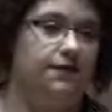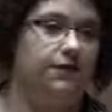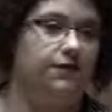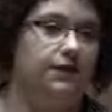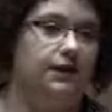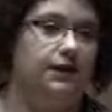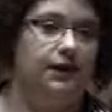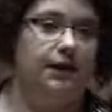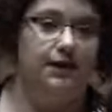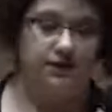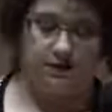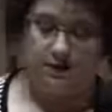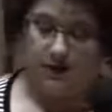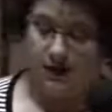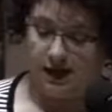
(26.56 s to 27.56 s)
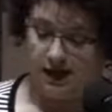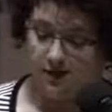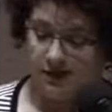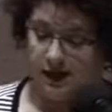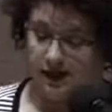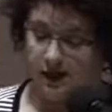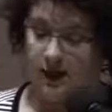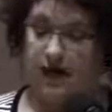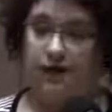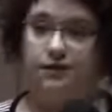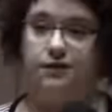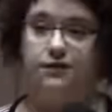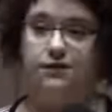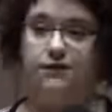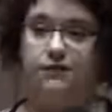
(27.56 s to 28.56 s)
the green light, and I have got a
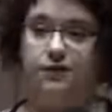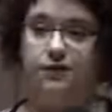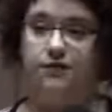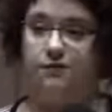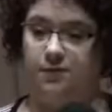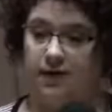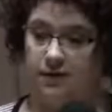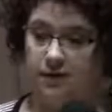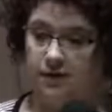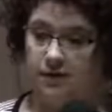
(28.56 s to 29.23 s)
cactus in front of me.